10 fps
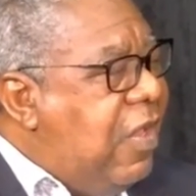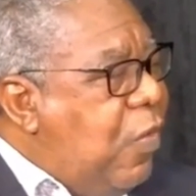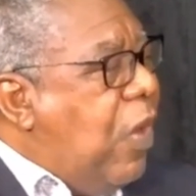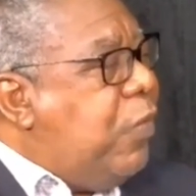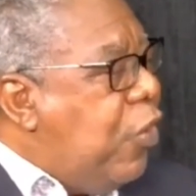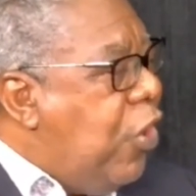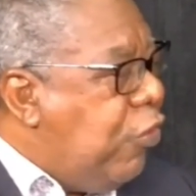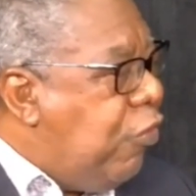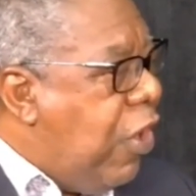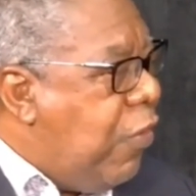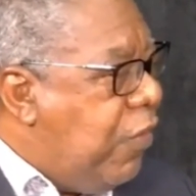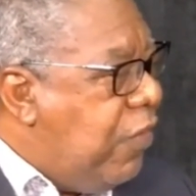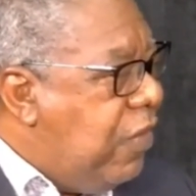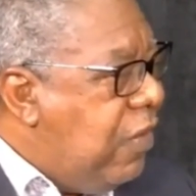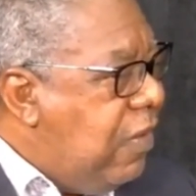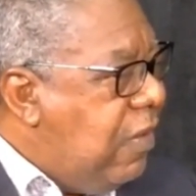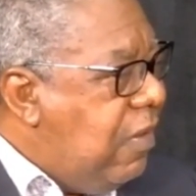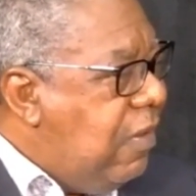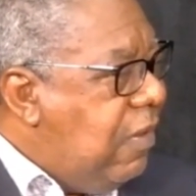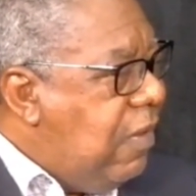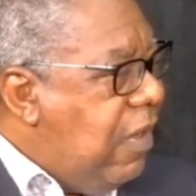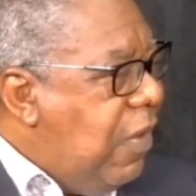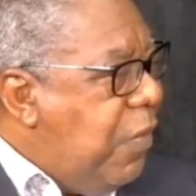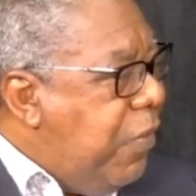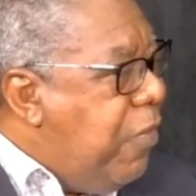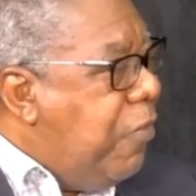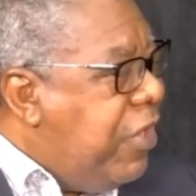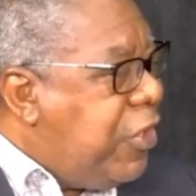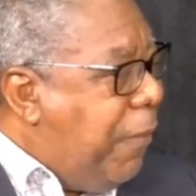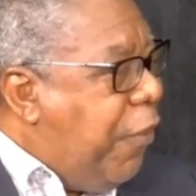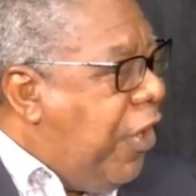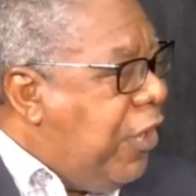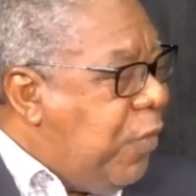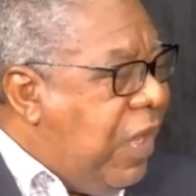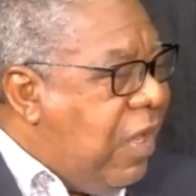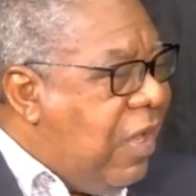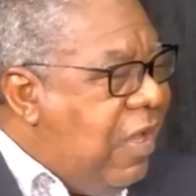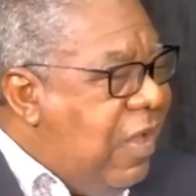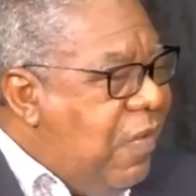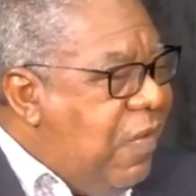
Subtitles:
what we're going through now. We will reach a point where